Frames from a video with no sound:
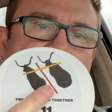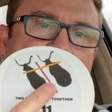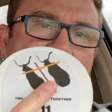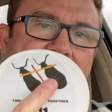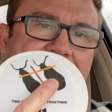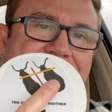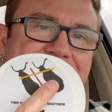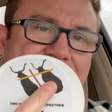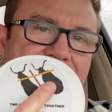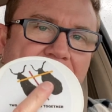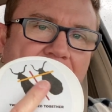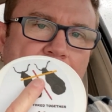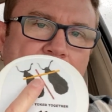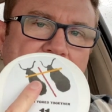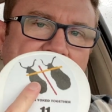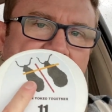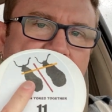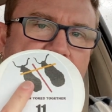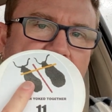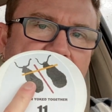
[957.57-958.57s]
I saw a
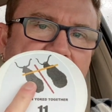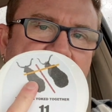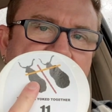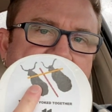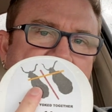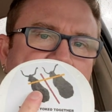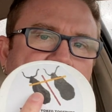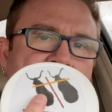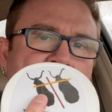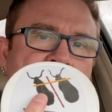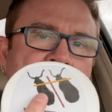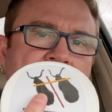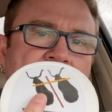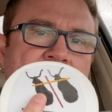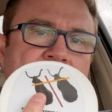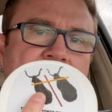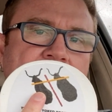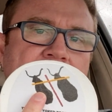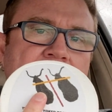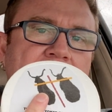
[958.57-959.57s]
picture of this in my
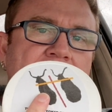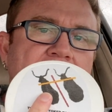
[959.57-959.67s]
mind.